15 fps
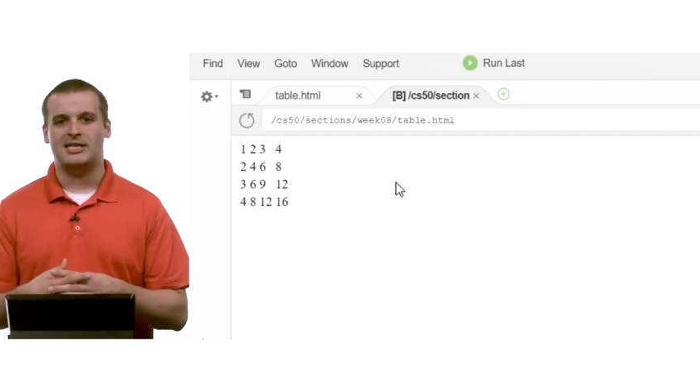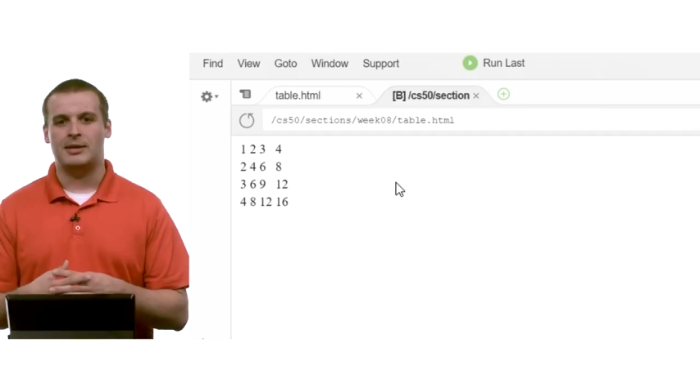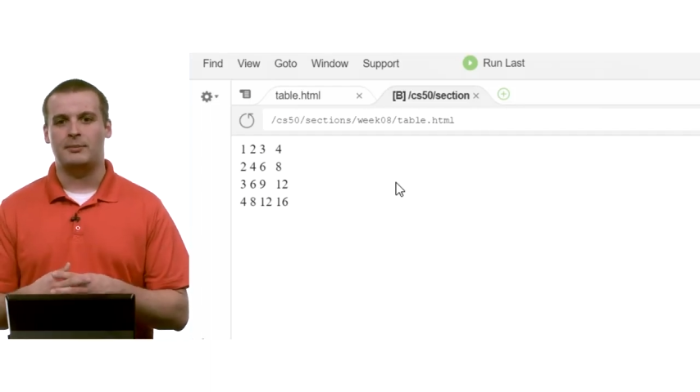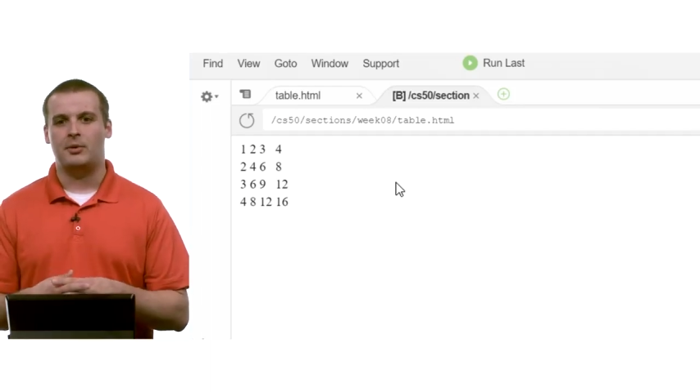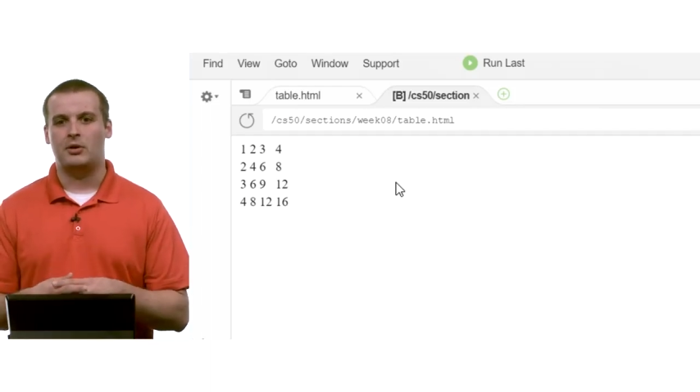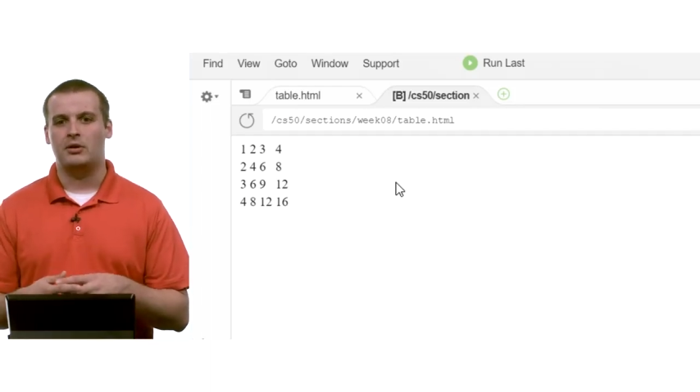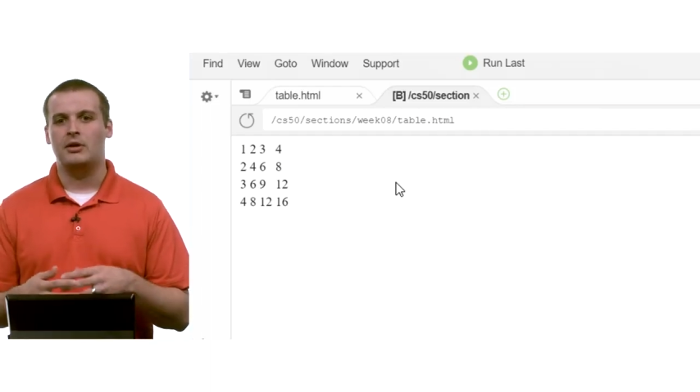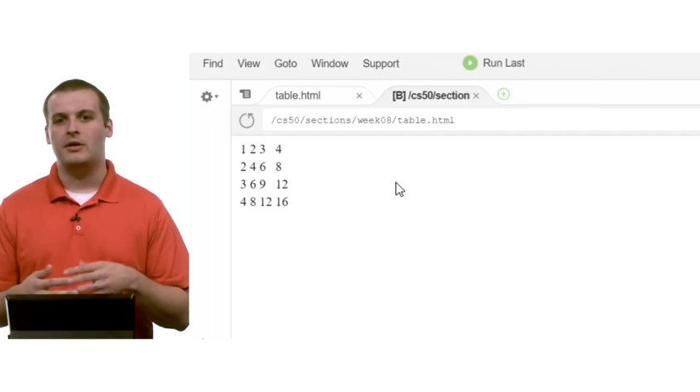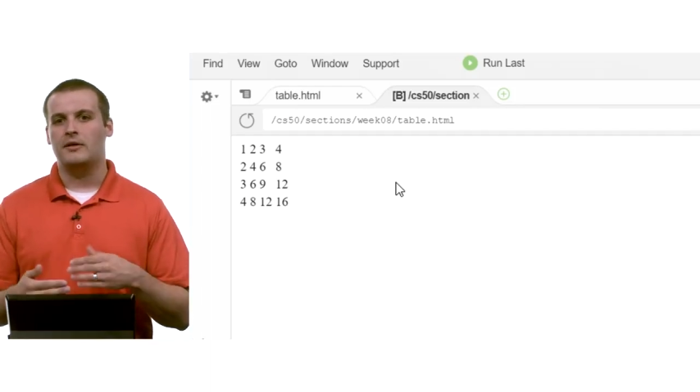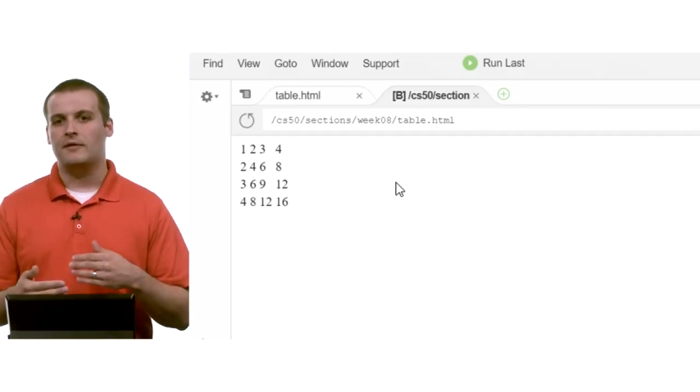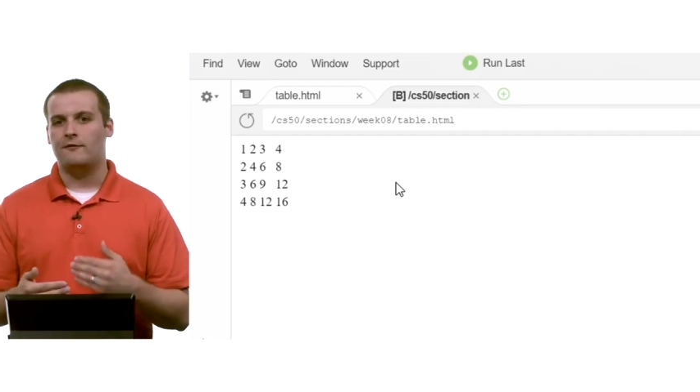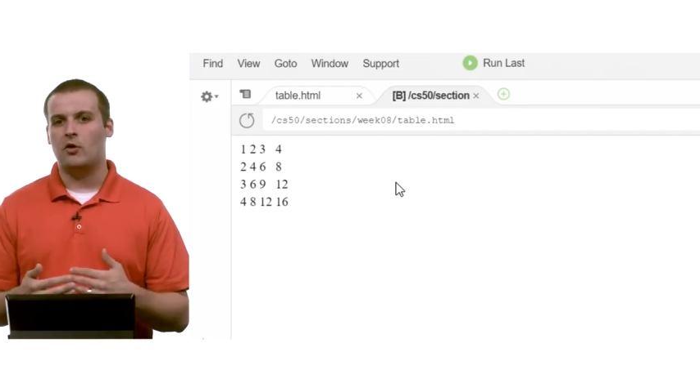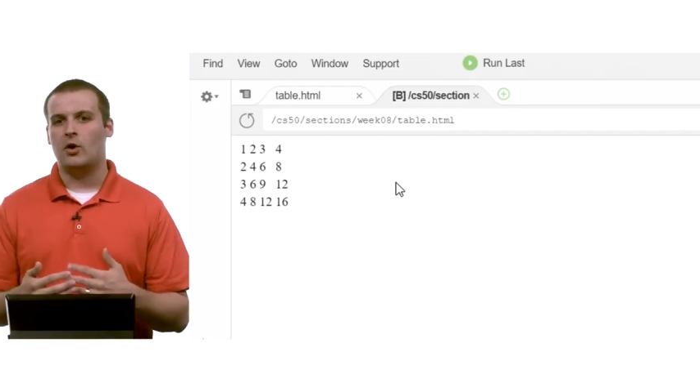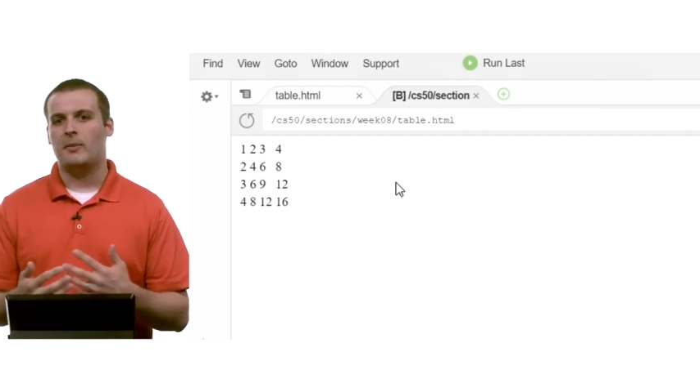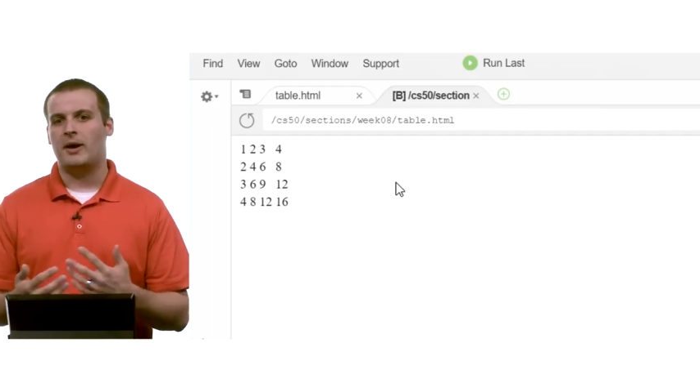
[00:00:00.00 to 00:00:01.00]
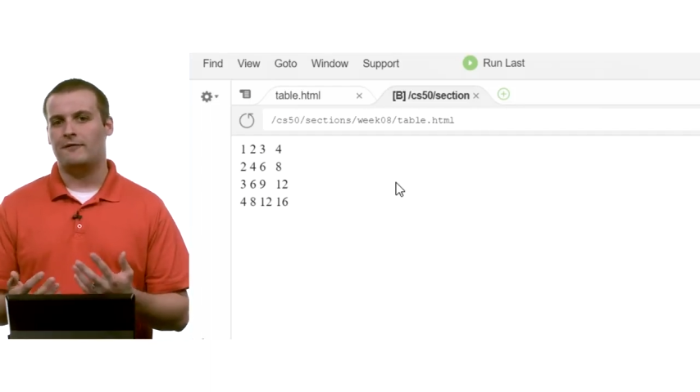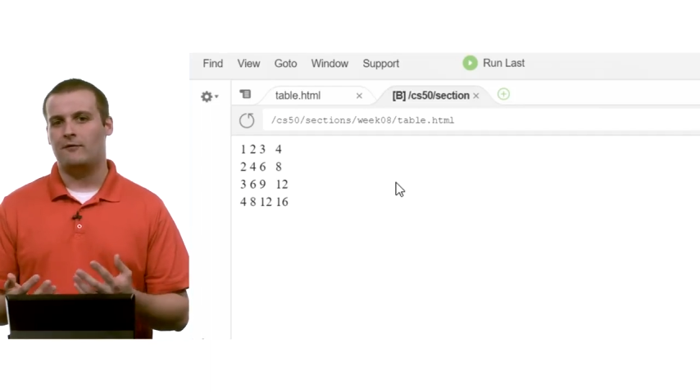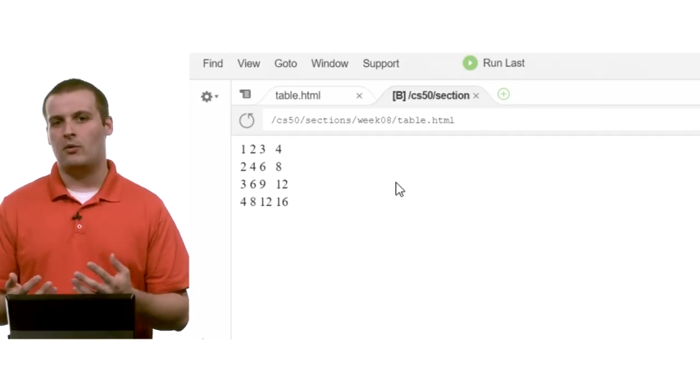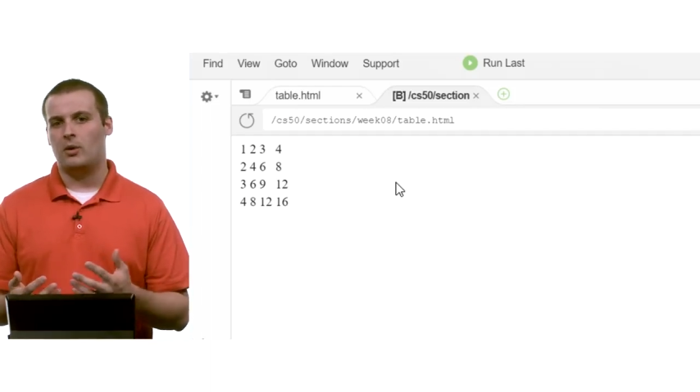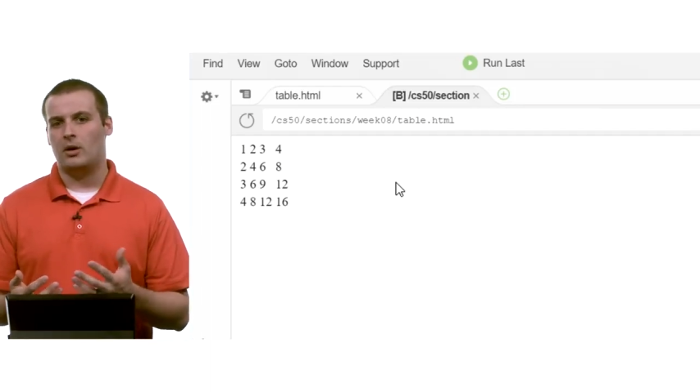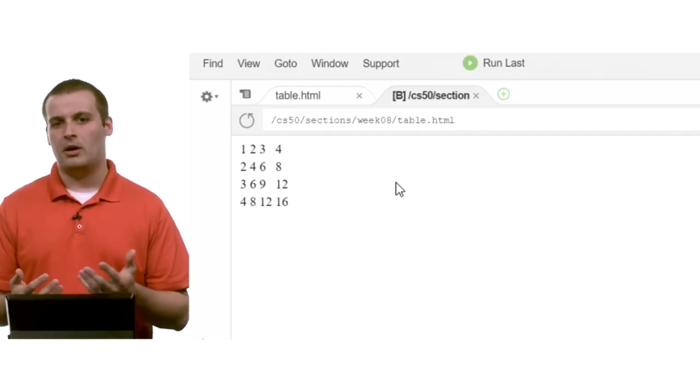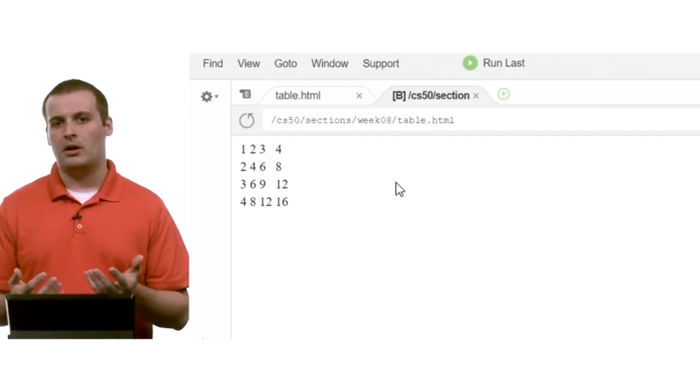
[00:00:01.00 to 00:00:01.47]
simple
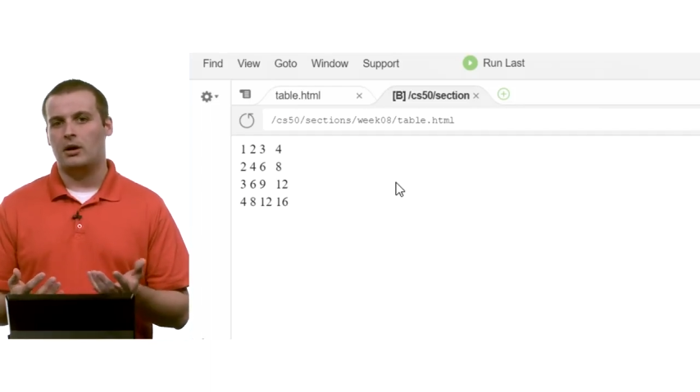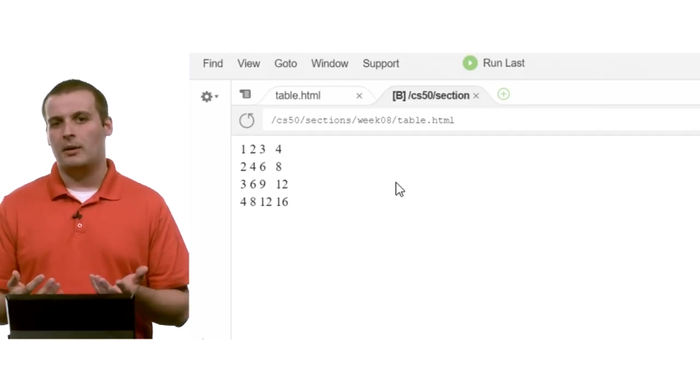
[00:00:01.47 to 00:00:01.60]
4x4